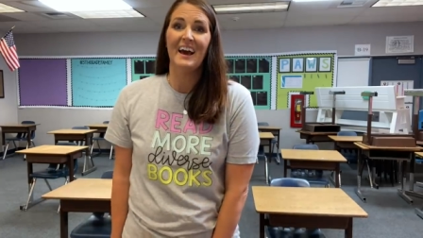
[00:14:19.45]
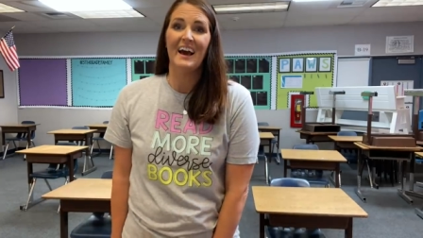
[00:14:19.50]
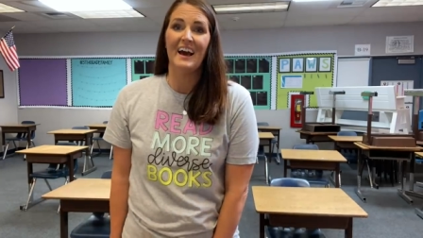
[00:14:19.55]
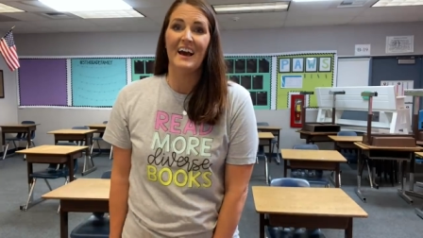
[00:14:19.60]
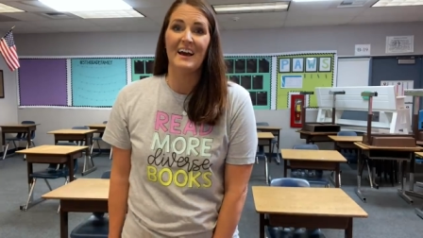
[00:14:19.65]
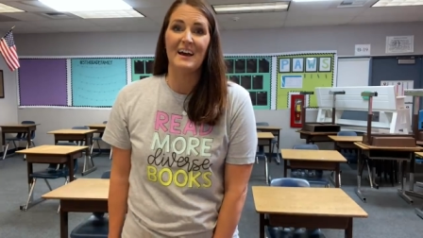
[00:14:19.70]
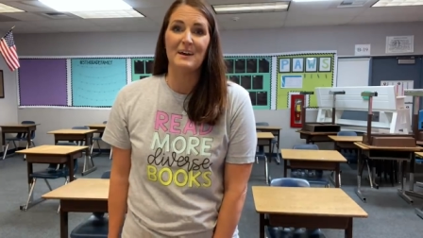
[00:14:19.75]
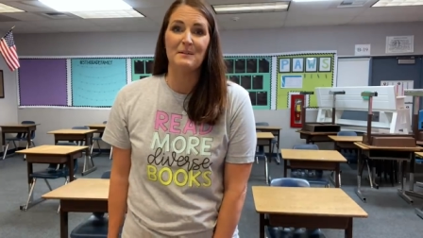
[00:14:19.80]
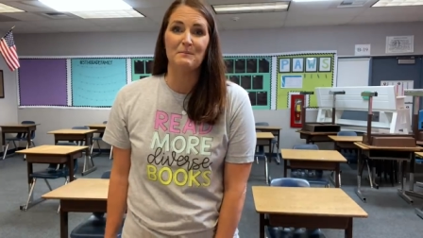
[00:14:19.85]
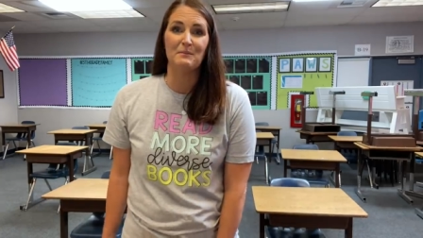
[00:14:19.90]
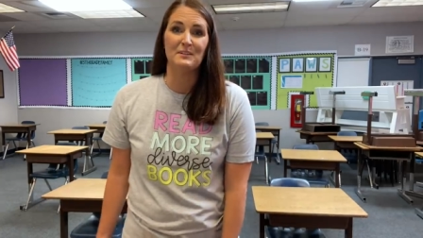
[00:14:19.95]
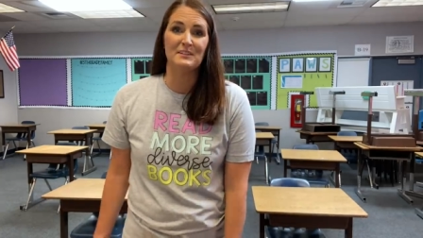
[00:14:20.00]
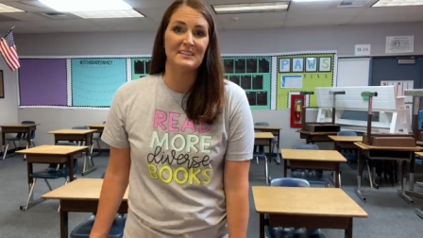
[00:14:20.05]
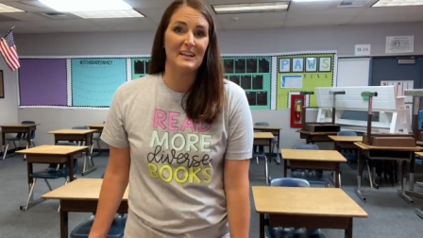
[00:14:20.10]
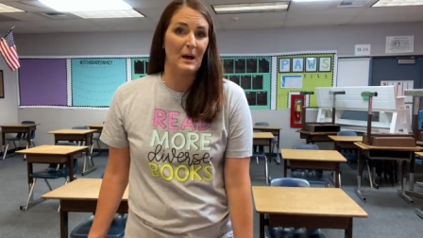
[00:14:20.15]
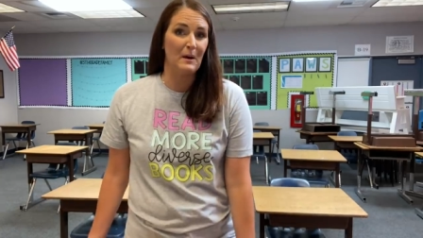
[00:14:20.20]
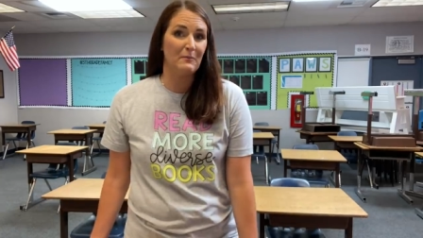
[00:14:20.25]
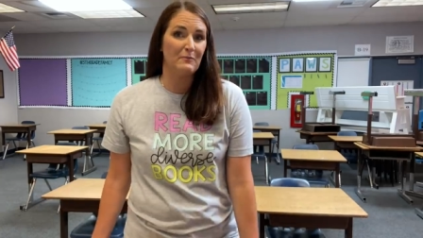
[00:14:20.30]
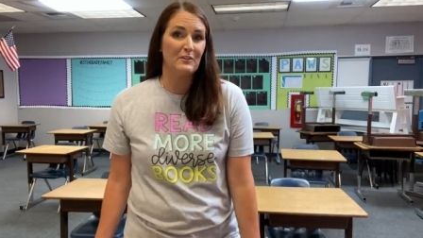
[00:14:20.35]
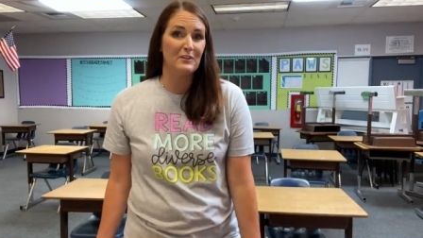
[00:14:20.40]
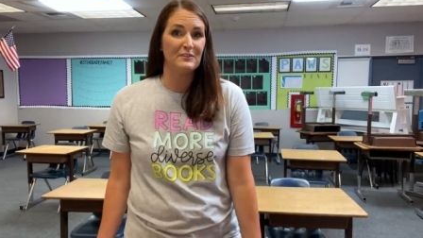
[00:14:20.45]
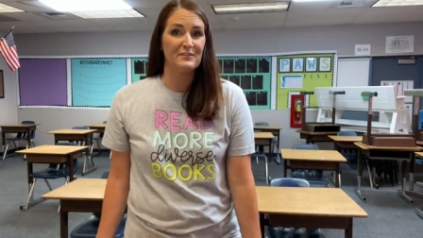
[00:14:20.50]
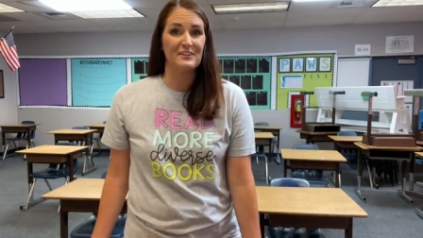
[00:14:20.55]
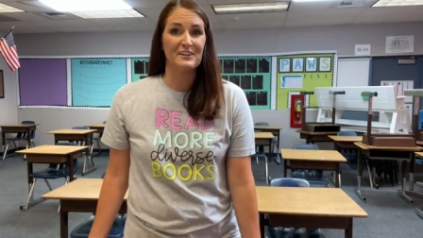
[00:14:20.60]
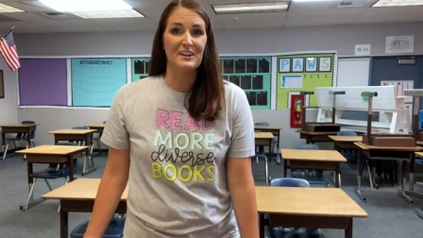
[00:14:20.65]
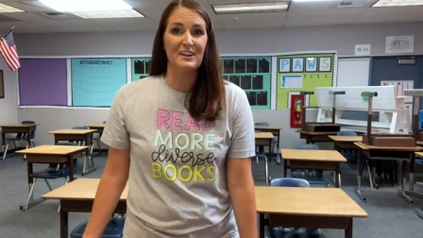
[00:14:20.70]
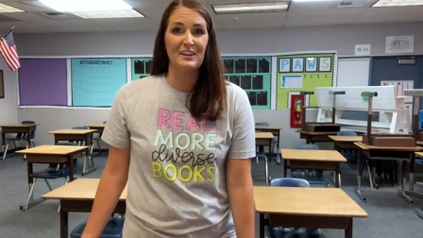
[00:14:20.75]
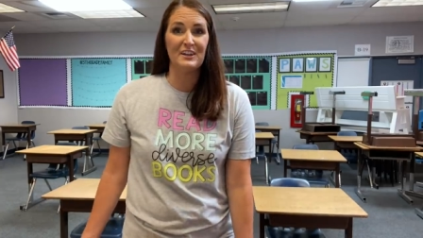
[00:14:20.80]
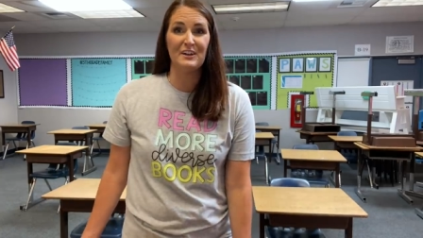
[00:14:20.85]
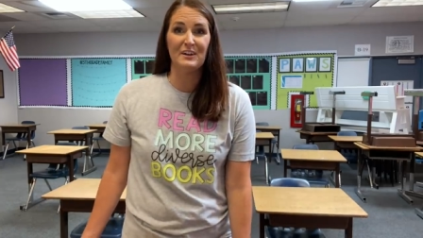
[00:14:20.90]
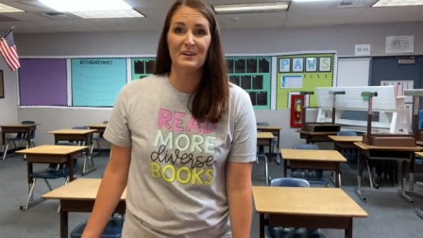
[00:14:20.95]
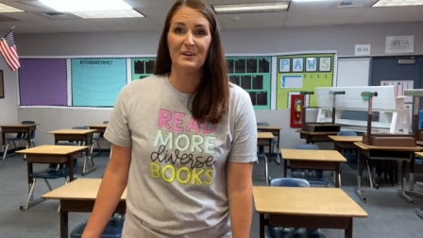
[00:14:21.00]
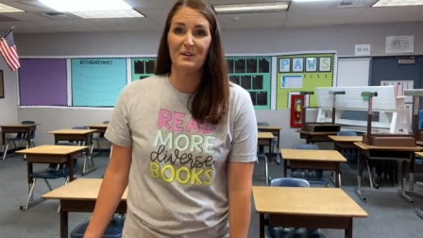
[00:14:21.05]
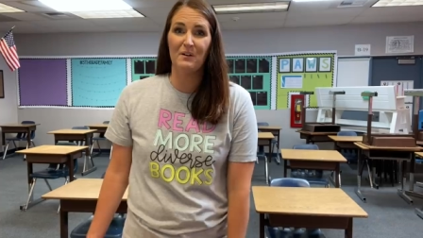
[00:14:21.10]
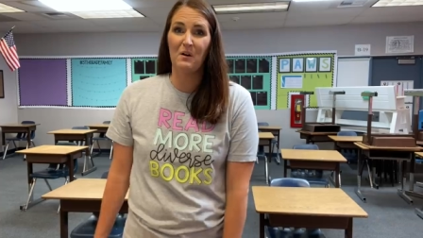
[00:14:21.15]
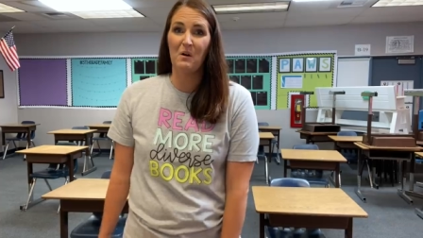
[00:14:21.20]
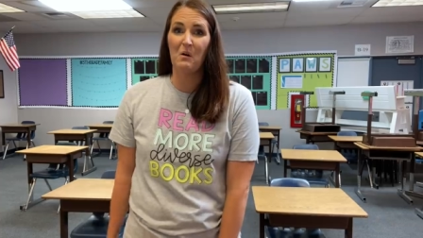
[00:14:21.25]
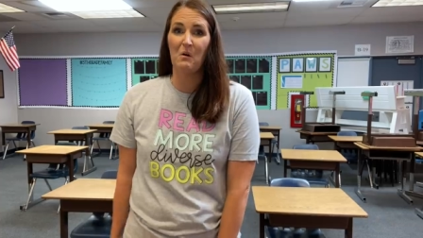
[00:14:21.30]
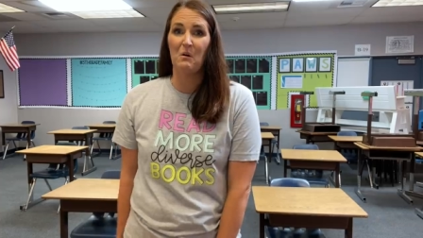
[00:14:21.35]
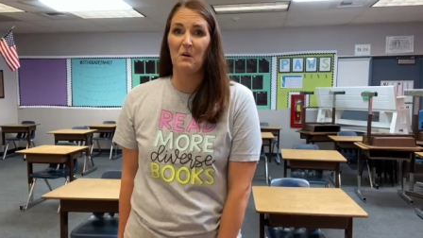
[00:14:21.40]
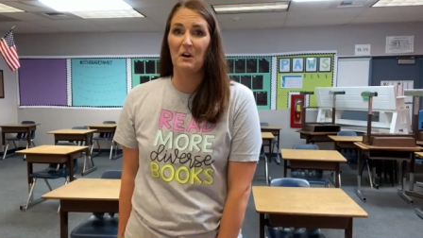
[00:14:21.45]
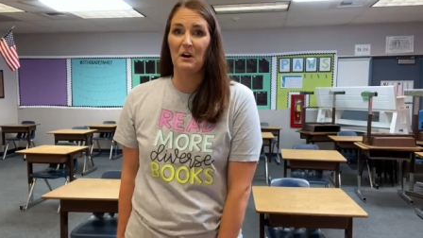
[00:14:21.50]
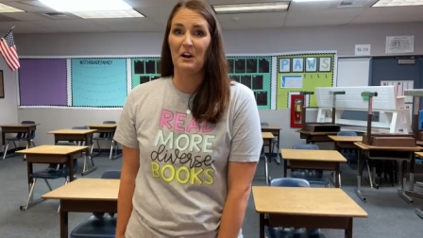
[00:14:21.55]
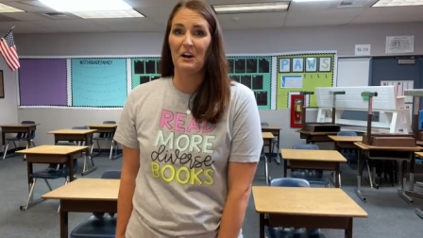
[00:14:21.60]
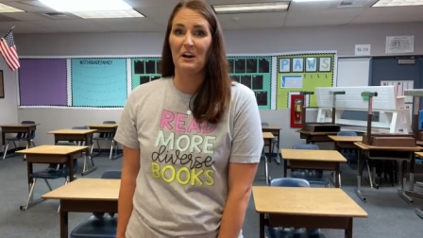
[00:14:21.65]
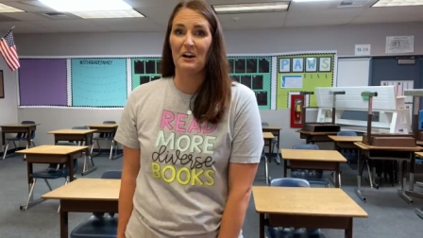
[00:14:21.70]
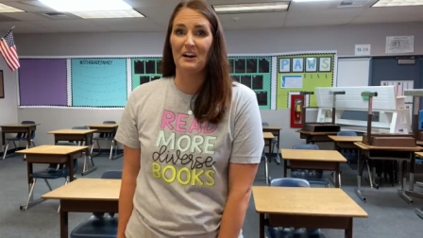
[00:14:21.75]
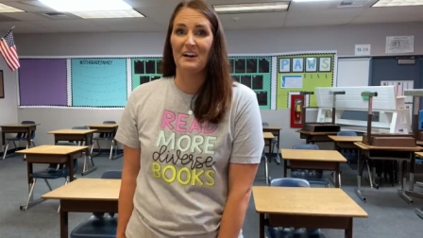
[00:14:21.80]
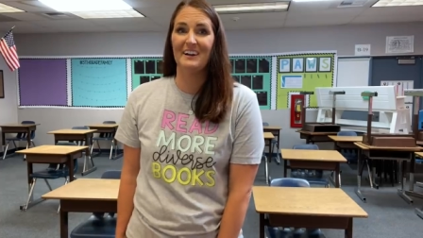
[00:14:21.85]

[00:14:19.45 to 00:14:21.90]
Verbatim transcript: um, was helpful for you or